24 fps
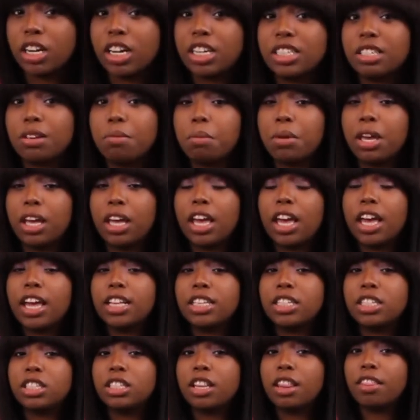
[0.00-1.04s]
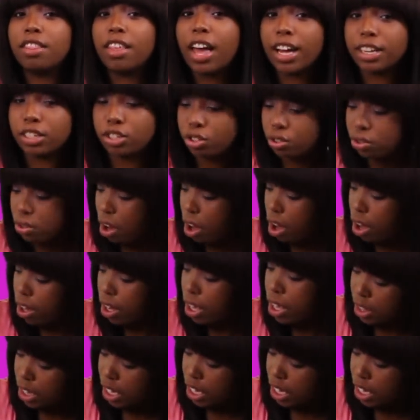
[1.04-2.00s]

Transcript: doesn't mean it's that strong.